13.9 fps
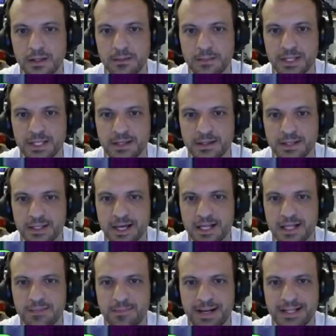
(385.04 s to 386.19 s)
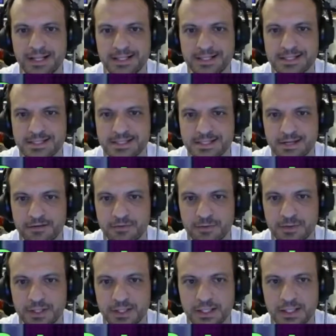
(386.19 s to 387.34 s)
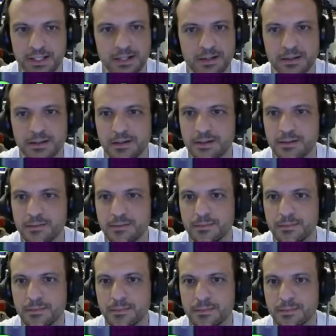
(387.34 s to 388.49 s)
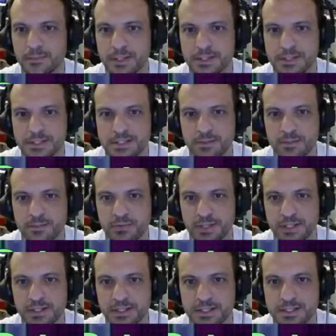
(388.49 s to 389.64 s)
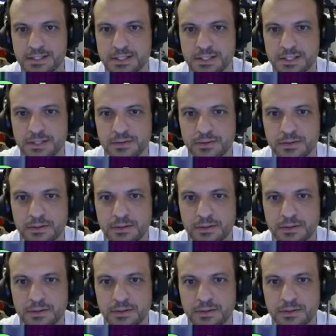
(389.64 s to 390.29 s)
But the colour palettes and stuff on the Master System are pretty nice too.